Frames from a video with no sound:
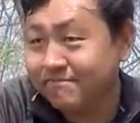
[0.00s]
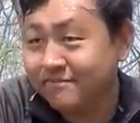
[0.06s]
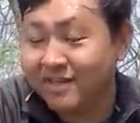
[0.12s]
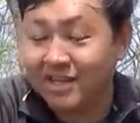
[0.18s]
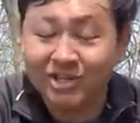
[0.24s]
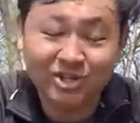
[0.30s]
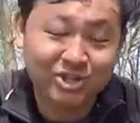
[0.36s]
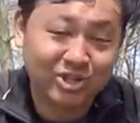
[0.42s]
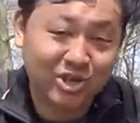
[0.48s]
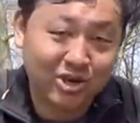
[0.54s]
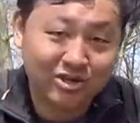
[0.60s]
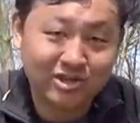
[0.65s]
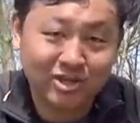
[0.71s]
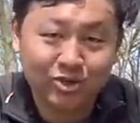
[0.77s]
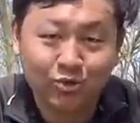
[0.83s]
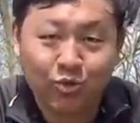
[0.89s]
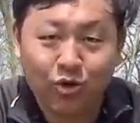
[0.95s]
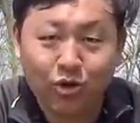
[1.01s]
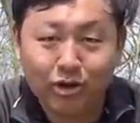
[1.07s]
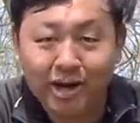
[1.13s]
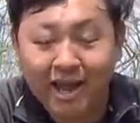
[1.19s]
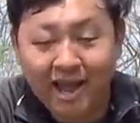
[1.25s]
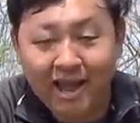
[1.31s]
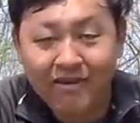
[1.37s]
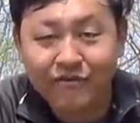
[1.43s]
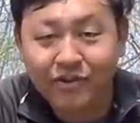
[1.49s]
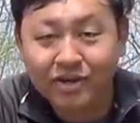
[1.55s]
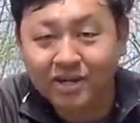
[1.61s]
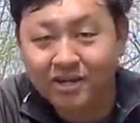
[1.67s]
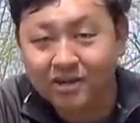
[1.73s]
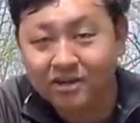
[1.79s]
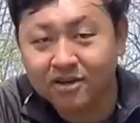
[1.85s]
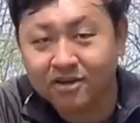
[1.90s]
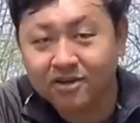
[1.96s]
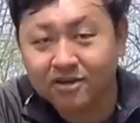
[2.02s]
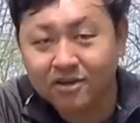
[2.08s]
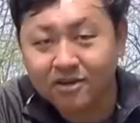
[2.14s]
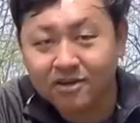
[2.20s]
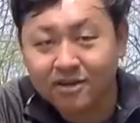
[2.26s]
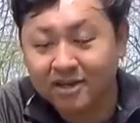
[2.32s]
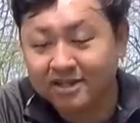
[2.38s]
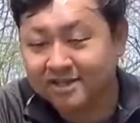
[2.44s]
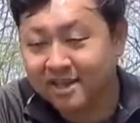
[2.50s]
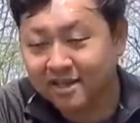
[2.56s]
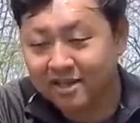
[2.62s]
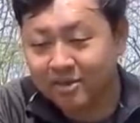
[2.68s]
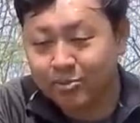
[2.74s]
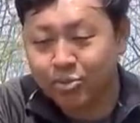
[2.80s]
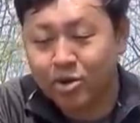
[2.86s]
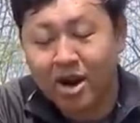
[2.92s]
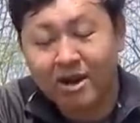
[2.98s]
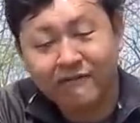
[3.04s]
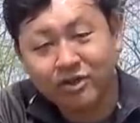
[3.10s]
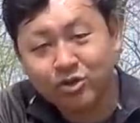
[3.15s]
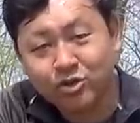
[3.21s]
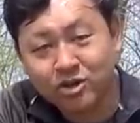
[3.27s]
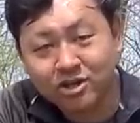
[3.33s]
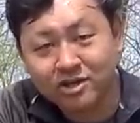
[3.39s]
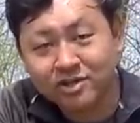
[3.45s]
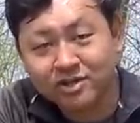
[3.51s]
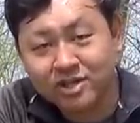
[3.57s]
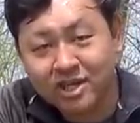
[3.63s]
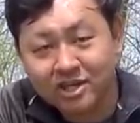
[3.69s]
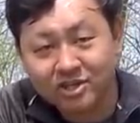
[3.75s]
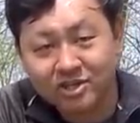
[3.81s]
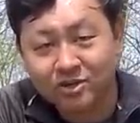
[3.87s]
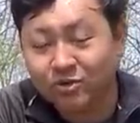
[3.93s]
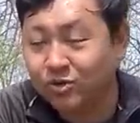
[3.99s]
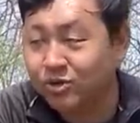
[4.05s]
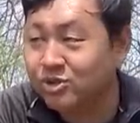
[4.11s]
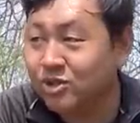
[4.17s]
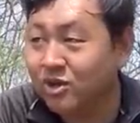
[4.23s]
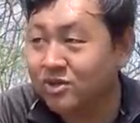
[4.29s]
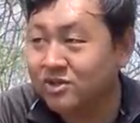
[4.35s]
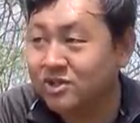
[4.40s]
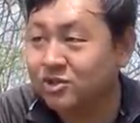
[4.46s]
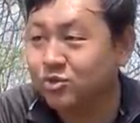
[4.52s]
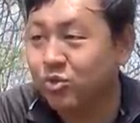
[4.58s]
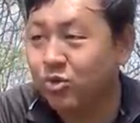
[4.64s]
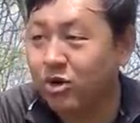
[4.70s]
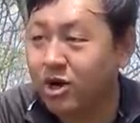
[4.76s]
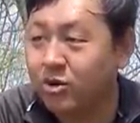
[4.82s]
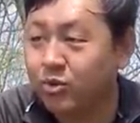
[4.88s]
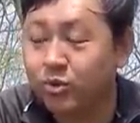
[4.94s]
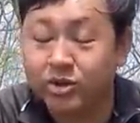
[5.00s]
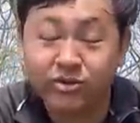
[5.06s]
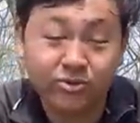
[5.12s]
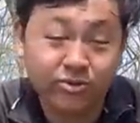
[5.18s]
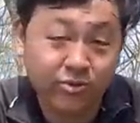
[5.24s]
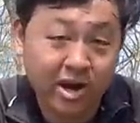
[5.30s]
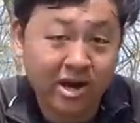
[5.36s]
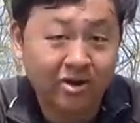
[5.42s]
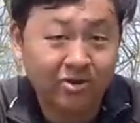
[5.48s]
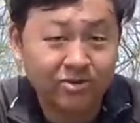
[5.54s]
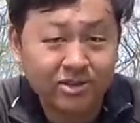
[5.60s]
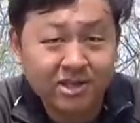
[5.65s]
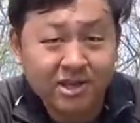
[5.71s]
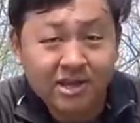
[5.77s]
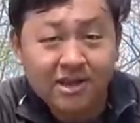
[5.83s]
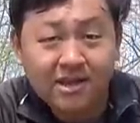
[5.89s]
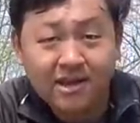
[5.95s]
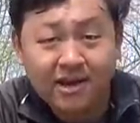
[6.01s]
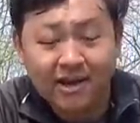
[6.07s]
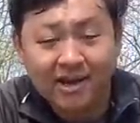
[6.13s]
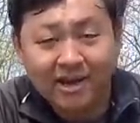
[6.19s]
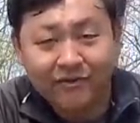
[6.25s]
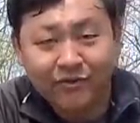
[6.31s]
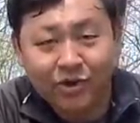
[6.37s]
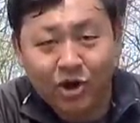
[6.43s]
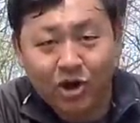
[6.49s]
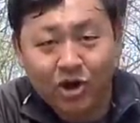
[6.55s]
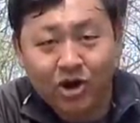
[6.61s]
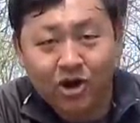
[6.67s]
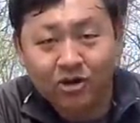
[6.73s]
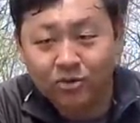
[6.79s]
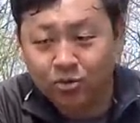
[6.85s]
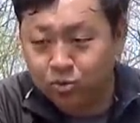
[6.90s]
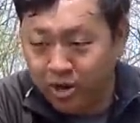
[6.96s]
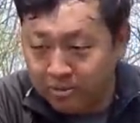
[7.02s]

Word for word: they stock this quarry every year. It's like a private organization who stocks this quarry with trout. I have caught